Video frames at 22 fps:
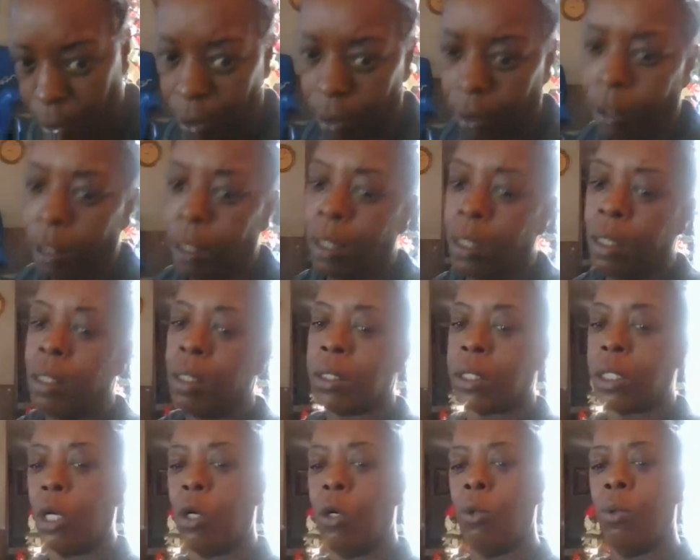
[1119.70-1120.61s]
me.
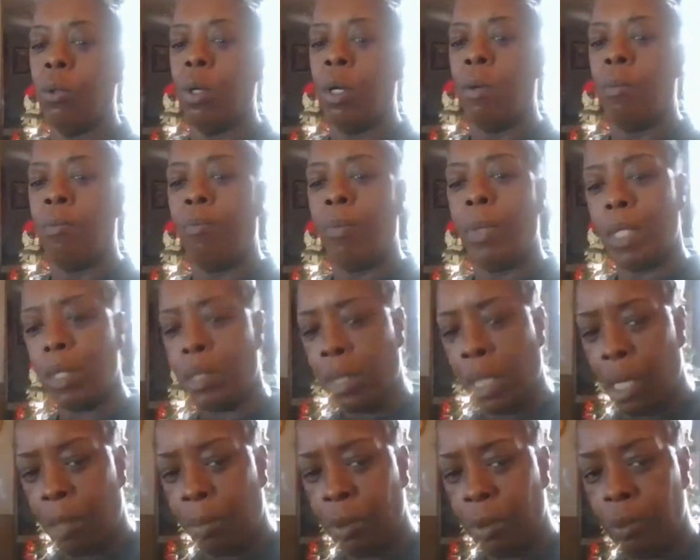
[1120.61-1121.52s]
So, Miss
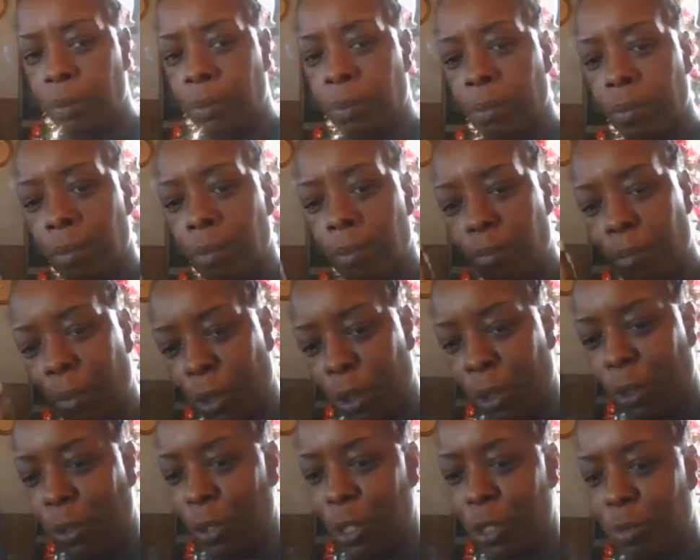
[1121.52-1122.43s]
Deborah,
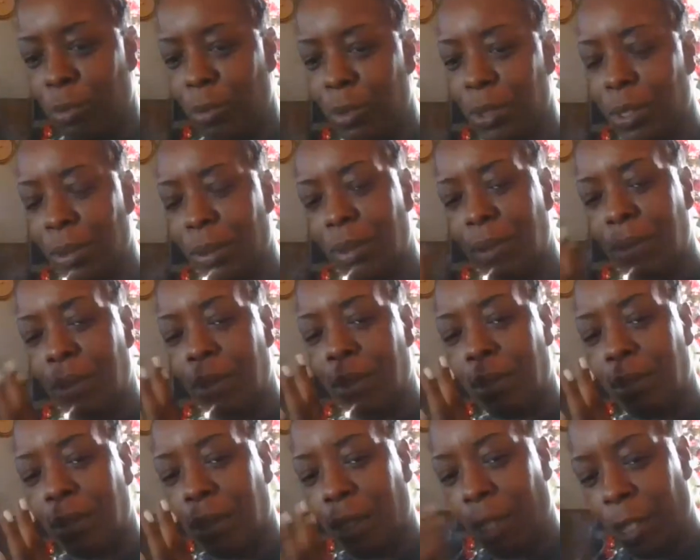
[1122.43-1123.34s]
Merry Christmas,
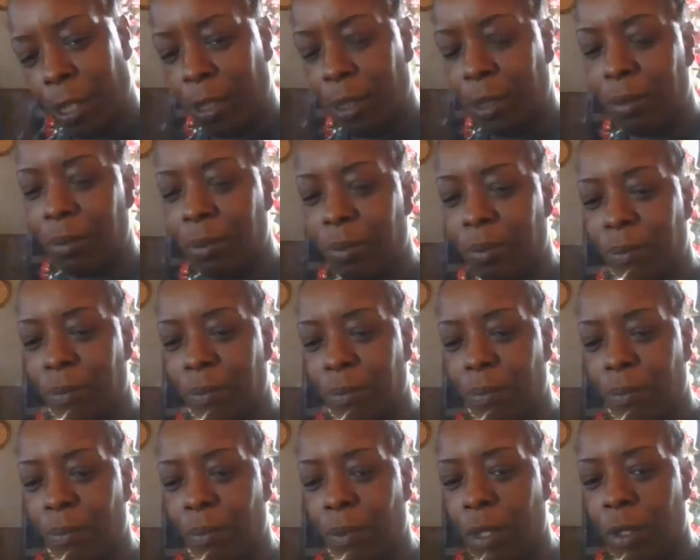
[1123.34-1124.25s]
honey,
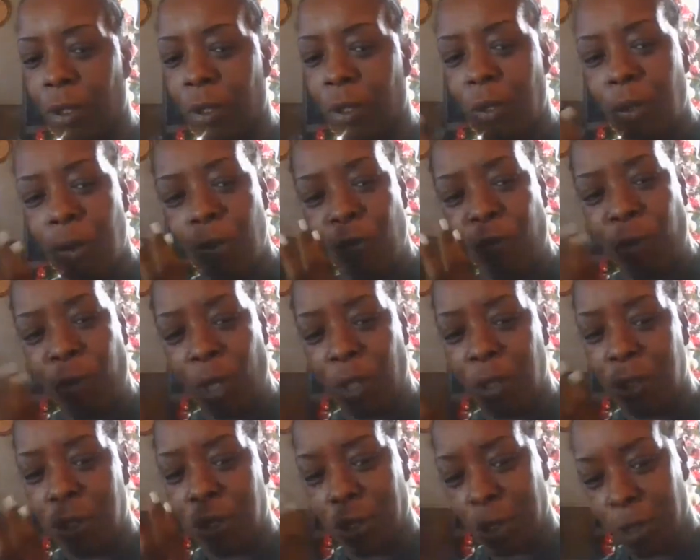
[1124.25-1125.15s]

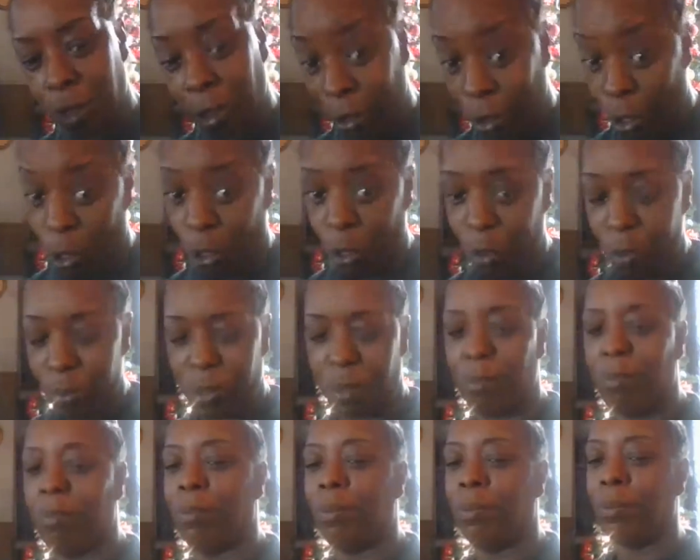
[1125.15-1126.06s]
fellow Assistant
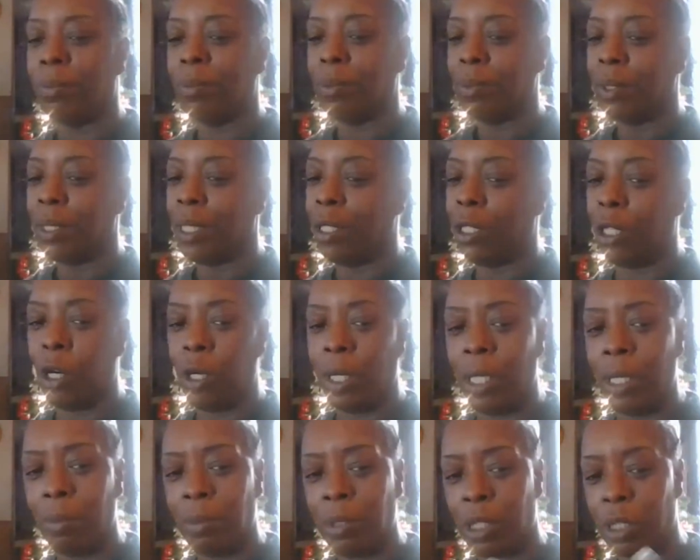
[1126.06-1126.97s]
arms. You know,
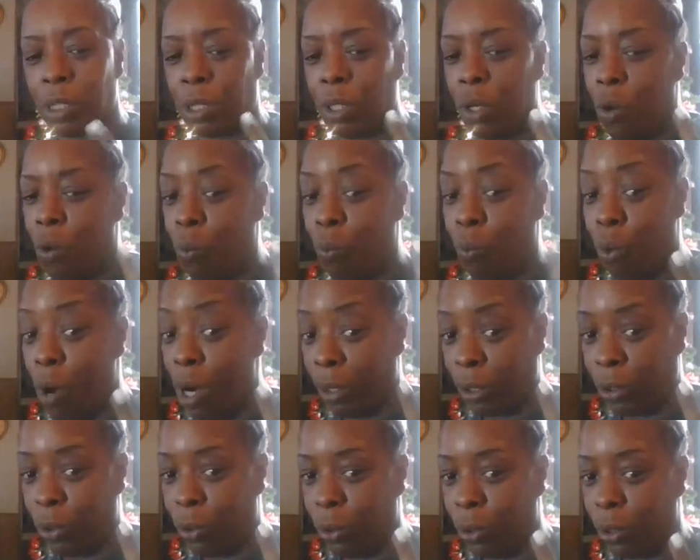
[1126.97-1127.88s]
it ain't just
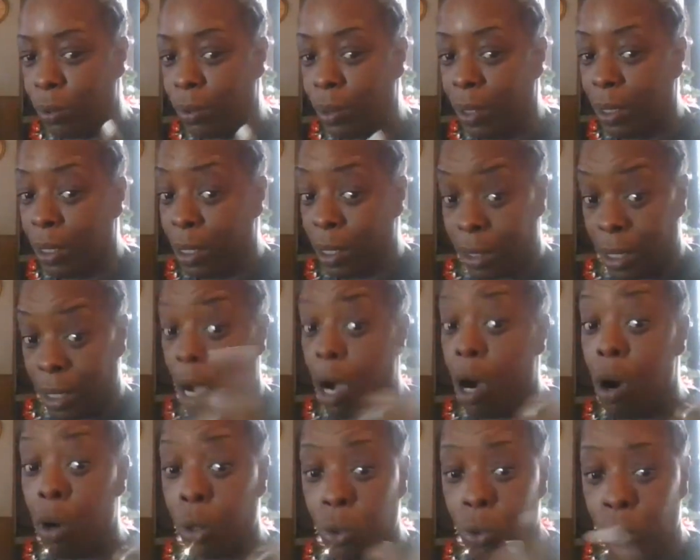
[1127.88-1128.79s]
one corps, it's
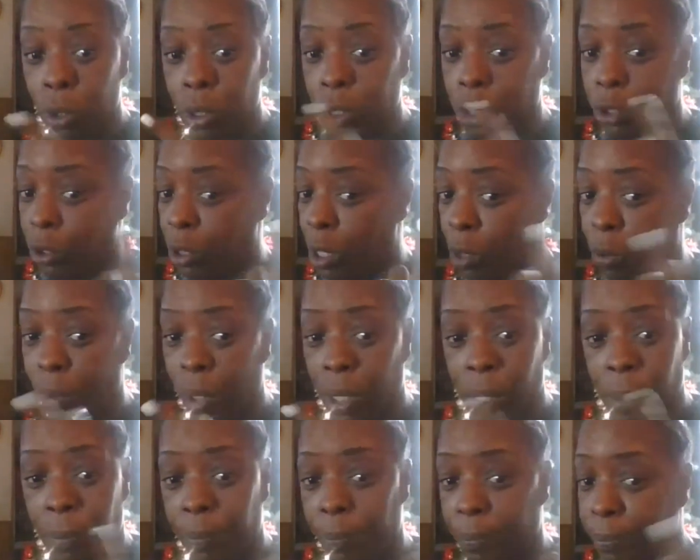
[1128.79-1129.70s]
all corps. You know
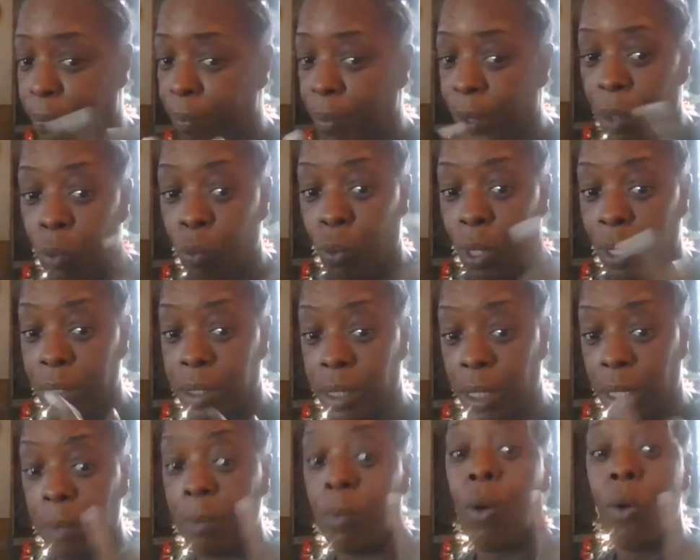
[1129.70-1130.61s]
what? One
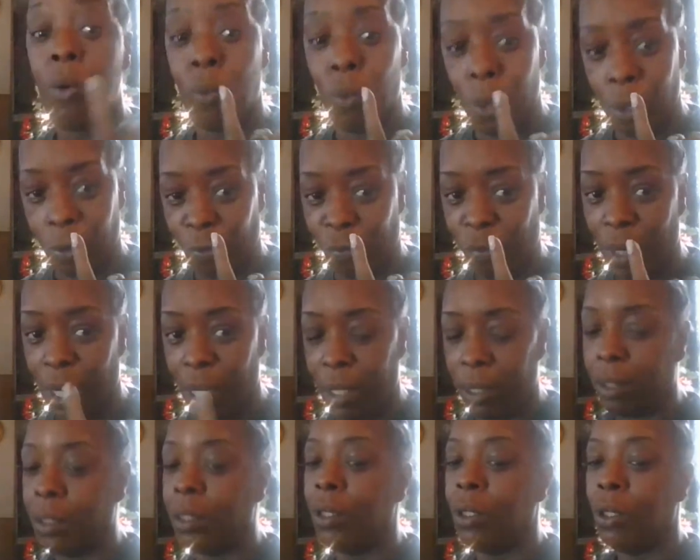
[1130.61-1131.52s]
team, one
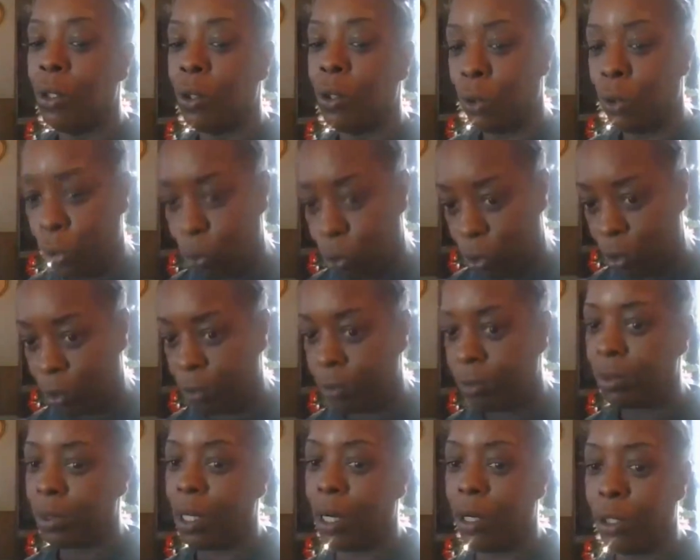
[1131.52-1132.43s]
fight. Cool.
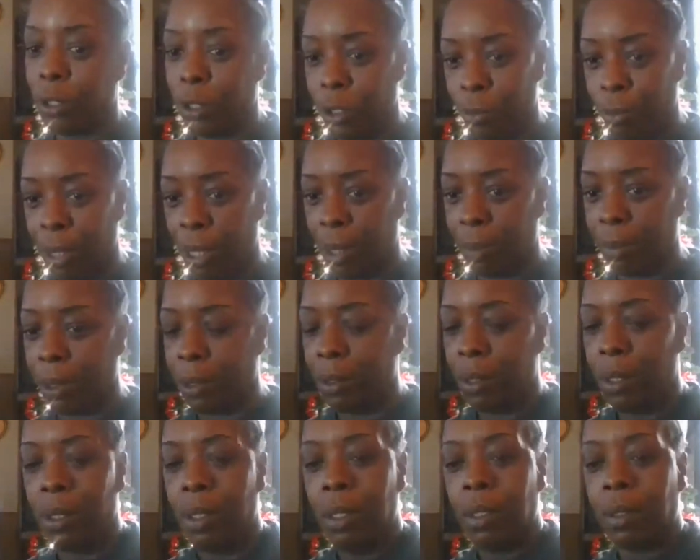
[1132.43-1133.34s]
On you, baby.
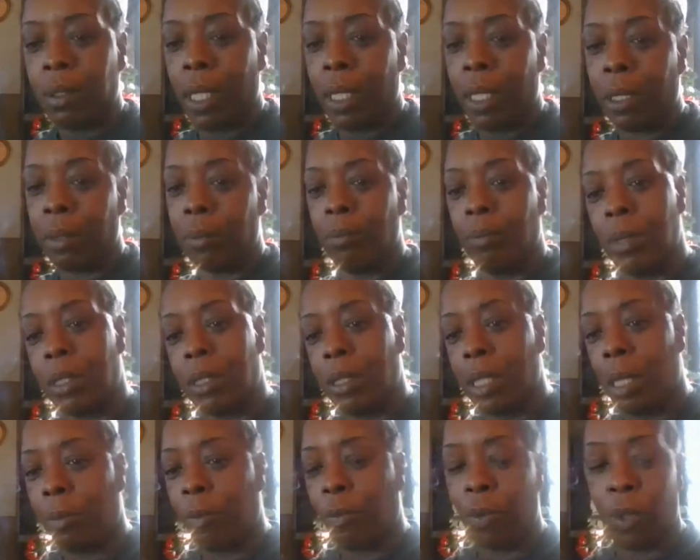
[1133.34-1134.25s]
Thank Miss
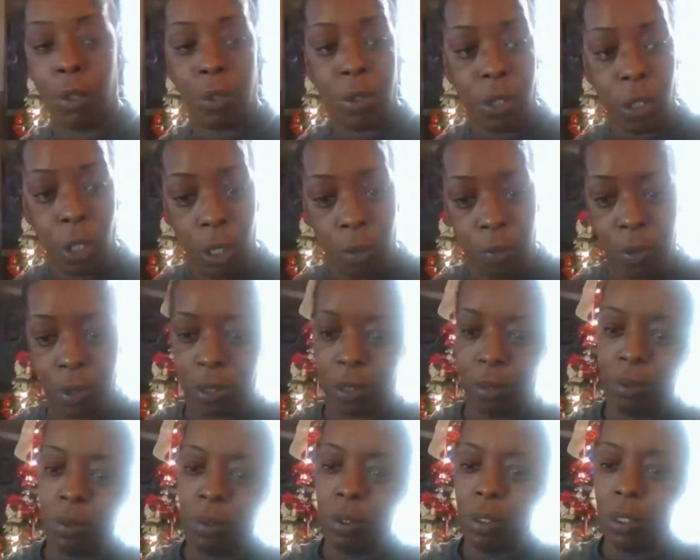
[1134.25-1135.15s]
Deborah for her
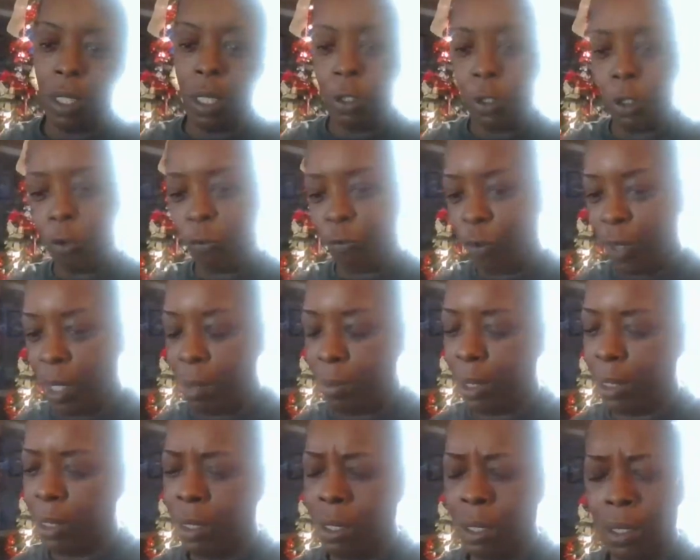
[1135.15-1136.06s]
service and your
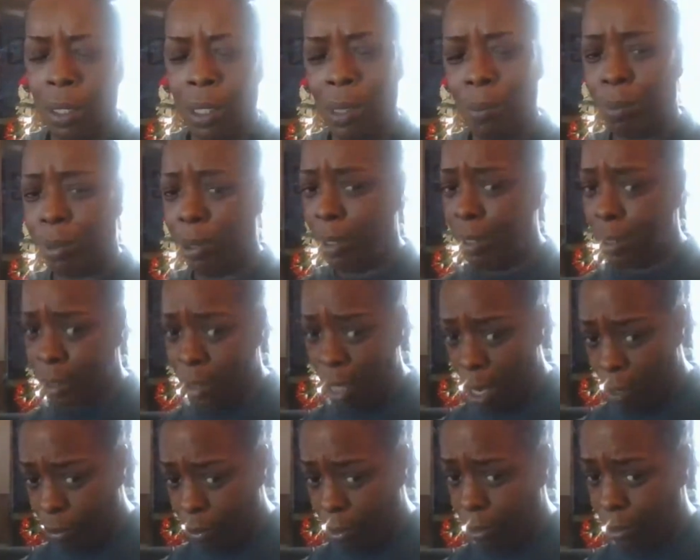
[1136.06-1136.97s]
family. And police
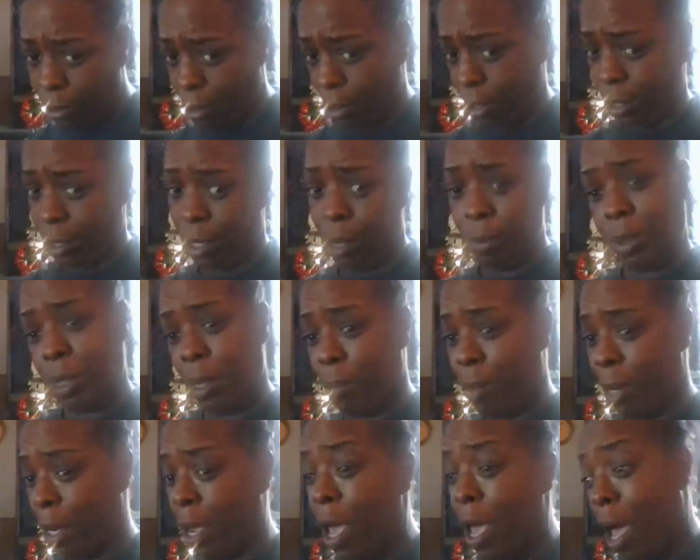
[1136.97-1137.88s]
officers, honey, let me
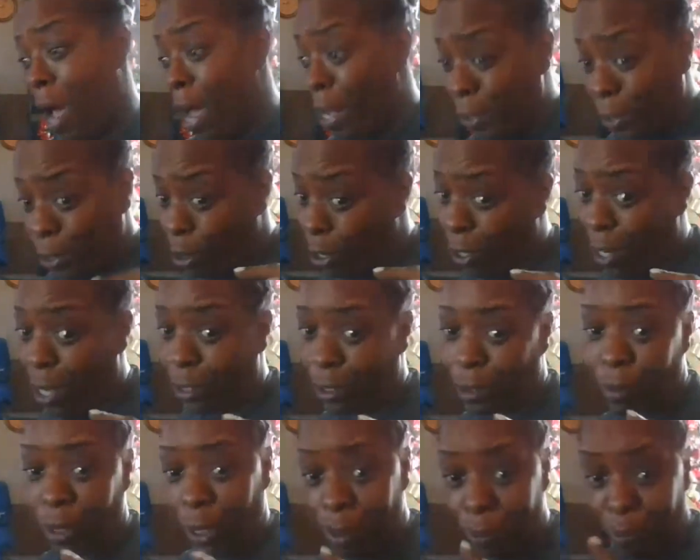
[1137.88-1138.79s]
talk about I started out
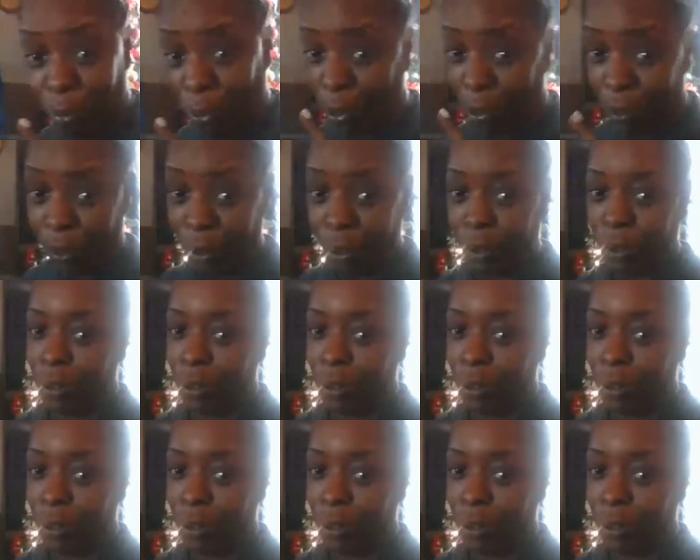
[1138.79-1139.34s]
as an MP.